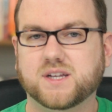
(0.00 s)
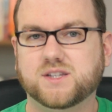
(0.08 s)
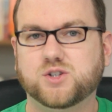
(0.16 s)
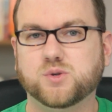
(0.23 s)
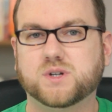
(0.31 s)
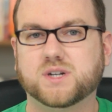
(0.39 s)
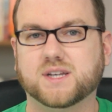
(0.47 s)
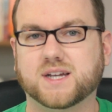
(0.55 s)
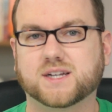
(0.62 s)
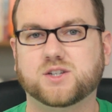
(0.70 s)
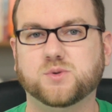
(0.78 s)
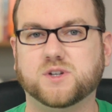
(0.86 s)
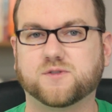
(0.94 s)
to
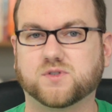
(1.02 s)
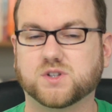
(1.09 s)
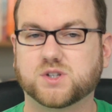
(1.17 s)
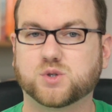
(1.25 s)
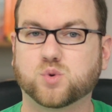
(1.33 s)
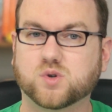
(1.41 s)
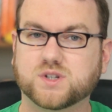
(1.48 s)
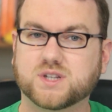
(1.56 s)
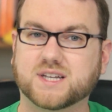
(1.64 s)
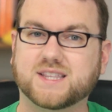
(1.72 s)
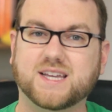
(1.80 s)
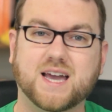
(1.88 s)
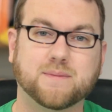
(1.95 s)
connect to different stores,
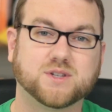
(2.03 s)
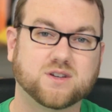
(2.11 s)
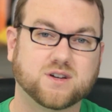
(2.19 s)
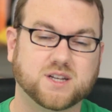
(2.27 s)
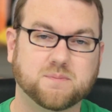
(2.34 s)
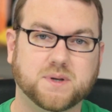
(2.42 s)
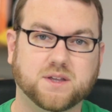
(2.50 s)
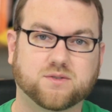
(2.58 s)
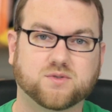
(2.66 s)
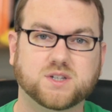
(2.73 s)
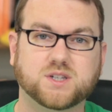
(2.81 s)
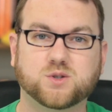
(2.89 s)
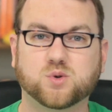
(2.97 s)
like the Amazon
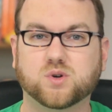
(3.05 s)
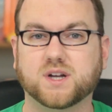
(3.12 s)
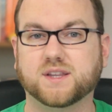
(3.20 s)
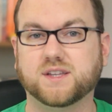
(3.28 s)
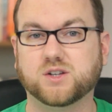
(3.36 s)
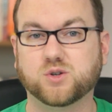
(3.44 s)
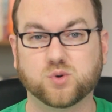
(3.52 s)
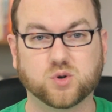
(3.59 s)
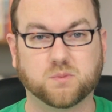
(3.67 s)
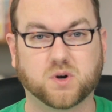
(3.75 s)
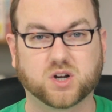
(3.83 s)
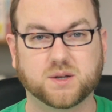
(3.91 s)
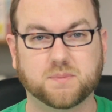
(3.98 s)
MP3 store and the Google
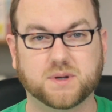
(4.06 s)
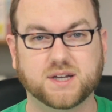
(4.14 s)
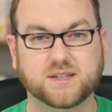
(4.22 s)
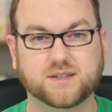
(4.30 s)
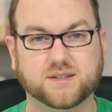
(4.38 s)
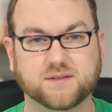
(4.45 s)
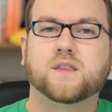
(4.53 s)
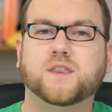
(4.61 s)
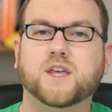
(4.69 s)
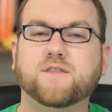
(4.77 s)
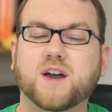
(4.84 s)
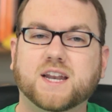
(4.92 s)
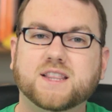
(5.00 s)
Marketplace.
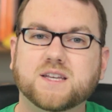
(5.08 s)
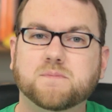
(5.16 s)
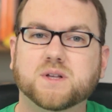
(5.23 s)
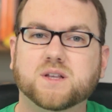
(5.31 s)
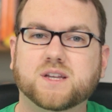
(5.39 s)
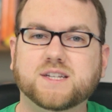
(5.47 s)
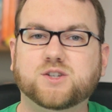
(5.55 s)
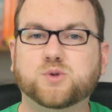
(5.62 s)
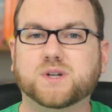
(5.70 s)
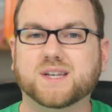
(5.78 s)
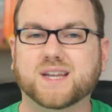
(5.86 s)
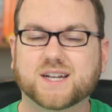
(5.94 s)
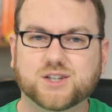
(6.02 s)
They've added the ability to
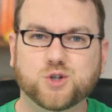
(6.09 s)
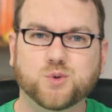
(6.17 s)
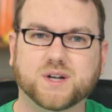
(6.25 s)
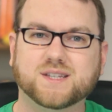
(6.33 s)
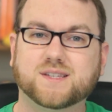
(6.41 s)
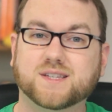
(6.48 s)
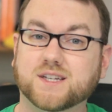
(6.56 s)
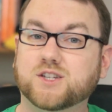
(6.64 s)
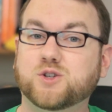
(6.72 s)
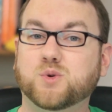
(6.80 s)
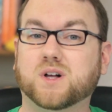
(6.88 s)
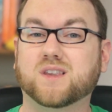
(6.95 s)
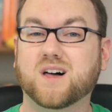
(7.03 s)
connect to and sync
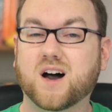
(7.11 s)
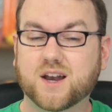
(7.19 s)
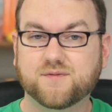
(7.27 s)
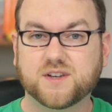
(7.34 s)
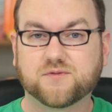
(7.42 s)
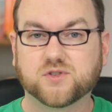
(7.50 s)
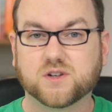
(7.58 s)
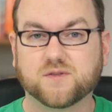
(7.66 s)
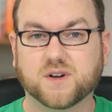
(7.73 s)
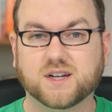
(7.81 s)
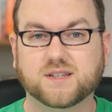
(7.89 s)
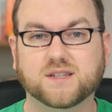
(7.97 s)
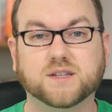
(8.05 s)
to a lot of different
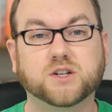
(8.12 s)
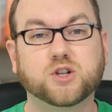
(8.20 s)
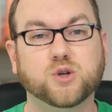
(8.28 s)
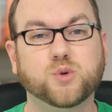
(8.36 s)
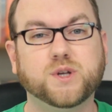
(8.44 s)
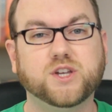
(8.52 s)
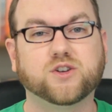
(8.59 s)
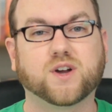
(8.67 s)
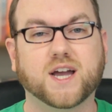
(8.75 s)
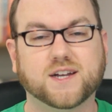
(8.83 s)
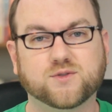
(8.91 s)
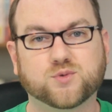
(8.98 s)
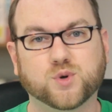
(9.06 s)
devices, including your
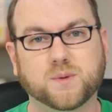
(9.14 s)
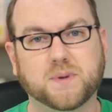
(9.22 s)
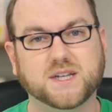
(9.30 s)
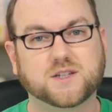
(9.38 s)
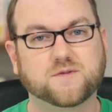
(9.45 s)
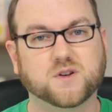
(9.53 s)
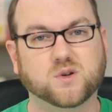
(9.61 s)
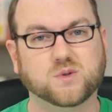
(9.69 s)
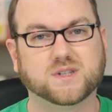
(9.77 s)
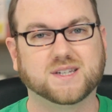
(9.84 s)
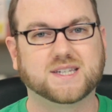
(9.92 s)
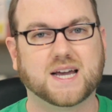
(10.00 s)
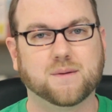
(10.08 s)
Android-based phones
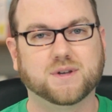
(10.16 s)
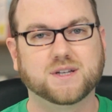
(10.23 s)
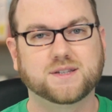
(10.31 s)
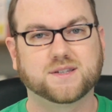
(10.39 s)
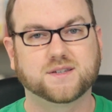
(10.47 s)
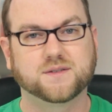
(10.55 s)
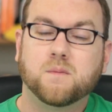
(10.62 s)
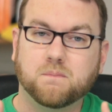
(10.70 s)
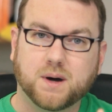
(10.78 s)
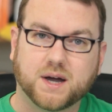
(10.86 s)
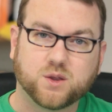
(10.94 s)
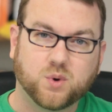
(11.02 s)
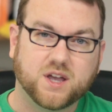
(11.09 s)
and tablets.
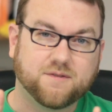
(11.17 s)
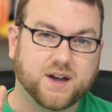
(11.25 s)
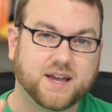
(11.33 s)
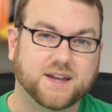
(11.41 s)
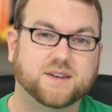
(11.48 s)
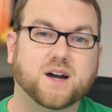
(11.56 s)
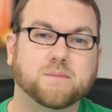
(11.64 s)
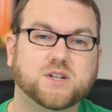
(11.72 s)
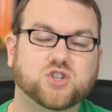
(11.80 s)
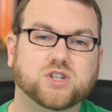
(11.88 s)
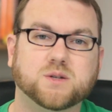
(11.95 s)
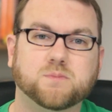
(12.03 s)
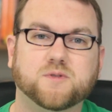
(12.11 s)
By the way, if I had not
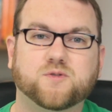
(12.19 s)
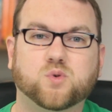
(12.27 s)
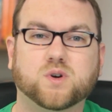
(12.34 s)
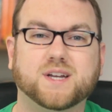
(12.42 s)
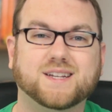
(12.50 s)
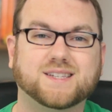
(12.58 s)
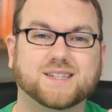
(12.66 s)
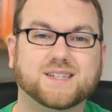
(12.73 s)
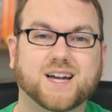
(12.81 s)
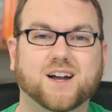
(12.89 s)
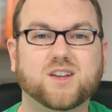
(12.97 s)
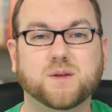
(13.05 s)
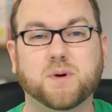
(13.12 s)
mentioned it before, it is
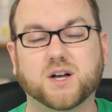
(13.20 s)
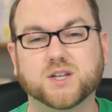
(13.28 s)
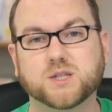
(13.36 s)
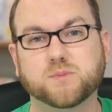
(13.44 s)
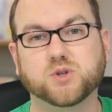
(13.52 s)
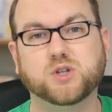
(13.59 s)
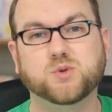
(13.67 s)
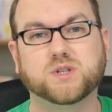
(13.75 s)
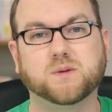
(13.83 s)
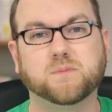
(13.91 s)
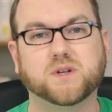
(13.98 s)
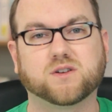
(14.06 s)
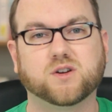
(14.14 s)
entirely possible
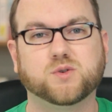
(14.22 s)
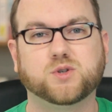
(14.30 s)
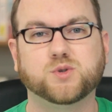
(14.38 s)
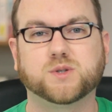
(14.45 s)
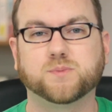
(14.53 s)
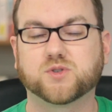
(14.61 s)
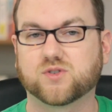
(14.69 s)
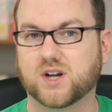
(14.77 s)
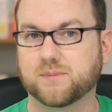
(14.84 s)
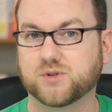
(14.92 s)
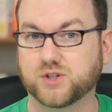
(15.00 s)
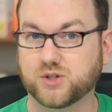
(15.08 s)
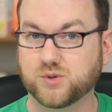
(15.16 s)
using Miro to
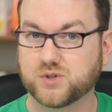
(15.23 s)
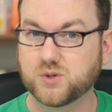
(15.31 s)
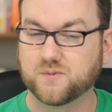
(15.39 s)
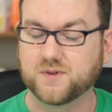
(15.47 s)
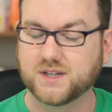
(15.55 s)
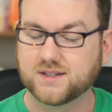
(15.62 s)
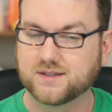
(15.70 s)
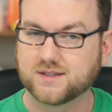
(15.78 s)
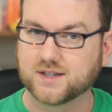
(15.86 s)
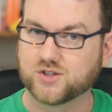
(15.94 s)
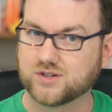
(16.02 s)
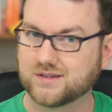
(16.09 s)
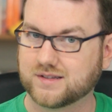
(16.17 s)
subscribe to YouTube feeds,
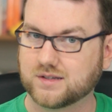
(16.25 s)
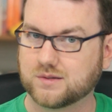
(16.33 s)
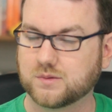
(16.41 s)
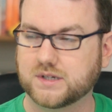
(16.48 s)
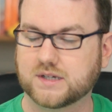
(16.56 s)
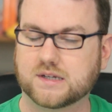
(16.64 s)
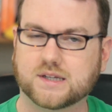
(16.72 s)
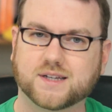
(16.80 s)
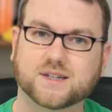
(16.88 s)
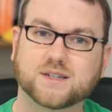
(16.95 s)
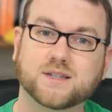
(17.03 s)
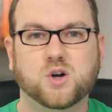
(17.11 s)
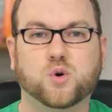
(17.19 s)
such as This Week in
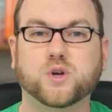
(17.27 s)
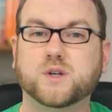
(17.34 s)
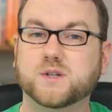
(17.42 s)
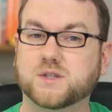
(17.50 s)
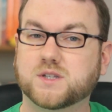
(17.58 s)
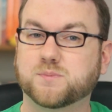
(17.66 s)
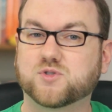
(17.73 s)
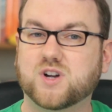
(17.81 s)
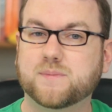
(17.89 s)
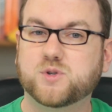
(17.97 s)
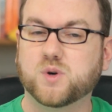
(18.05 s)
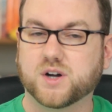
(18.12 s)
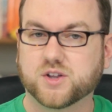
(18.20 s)
Linux, or you can
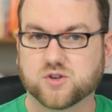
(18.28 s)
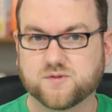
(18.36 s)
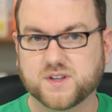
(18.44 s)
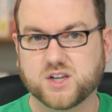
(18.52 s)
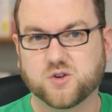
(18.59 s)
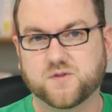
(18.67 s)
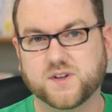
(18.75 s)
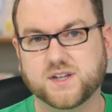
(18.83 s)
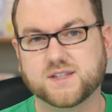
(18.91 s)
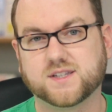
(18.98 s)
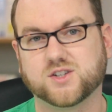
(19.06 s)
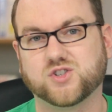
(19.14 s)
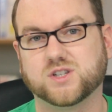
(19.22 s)
subscribe to other video
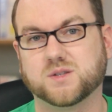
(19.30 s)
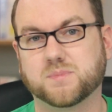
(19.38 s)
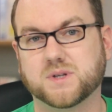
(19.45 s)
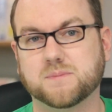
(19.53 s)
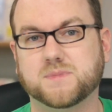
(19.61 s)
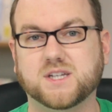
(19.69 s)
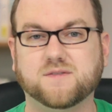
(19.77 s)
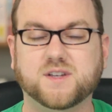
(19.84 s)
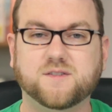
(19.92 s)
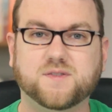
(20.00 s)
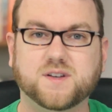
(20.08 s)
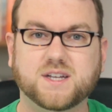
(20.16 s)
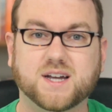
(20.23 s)
feeds, such as the Blip
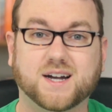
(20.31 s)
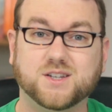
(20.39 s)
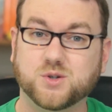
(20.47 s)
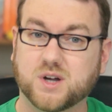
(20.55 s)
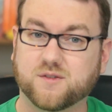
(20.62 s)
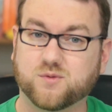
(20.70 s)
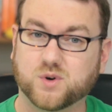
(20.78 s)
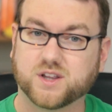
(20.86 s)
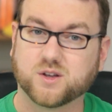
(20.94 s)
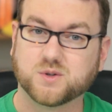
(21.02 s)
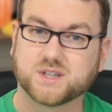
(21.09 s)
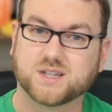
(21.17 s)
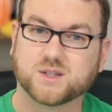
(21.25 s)
TV feed. I do have one of
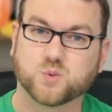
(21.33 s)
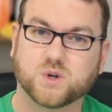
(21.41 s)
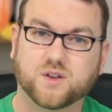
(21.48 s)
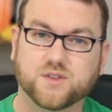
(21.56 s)
those as well,